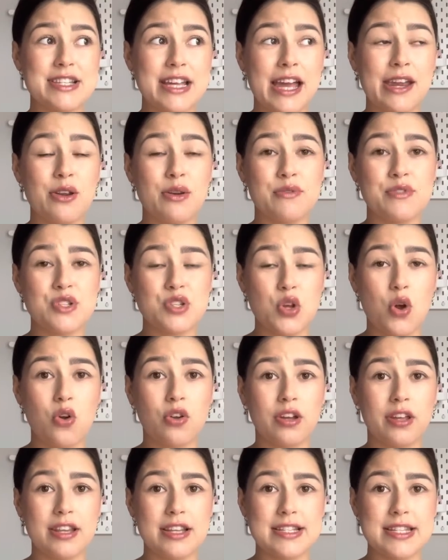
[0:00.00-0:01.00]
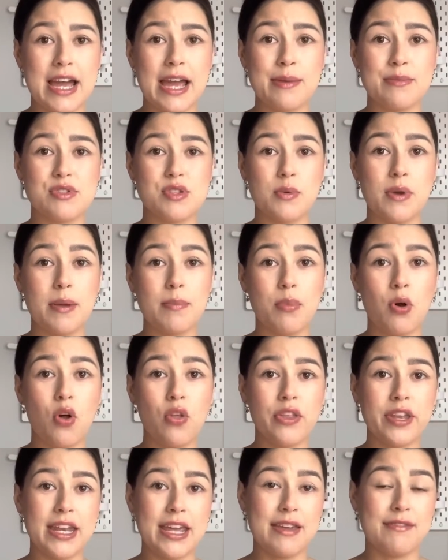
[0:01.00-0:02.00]
out of stock at the time, so I bought
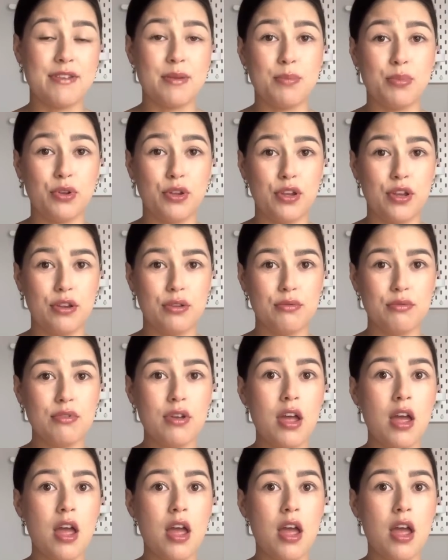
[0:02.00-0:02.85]
the navy blue.